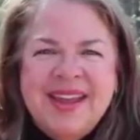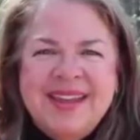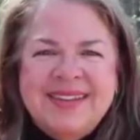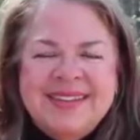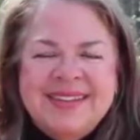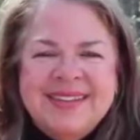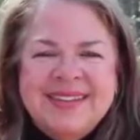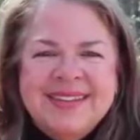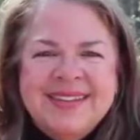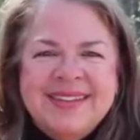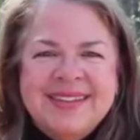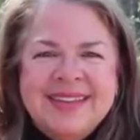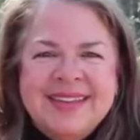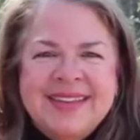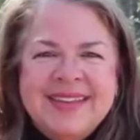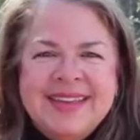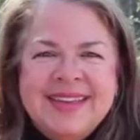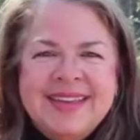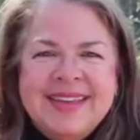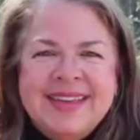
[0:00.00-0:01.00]
White.
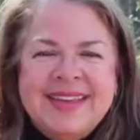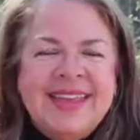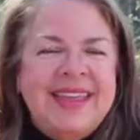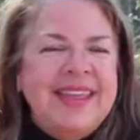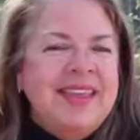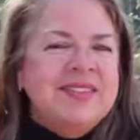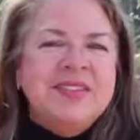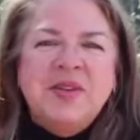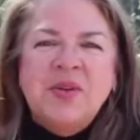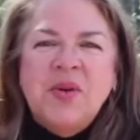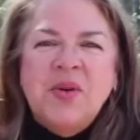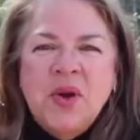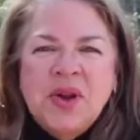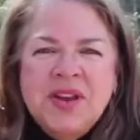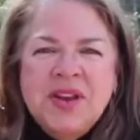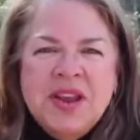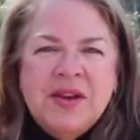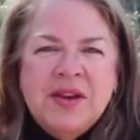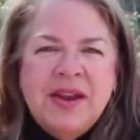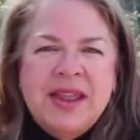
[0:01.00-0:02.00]
He's an
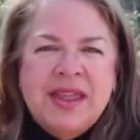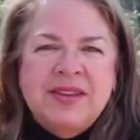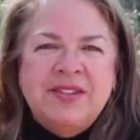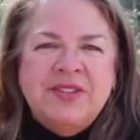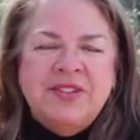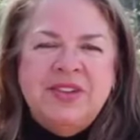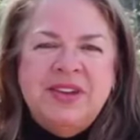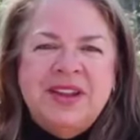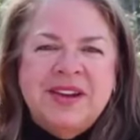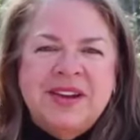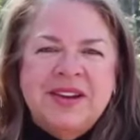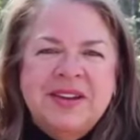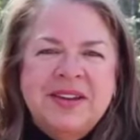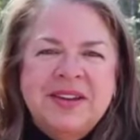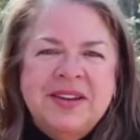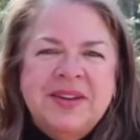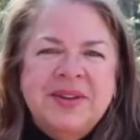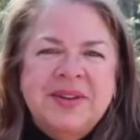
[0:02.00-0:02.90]
ordinary engineer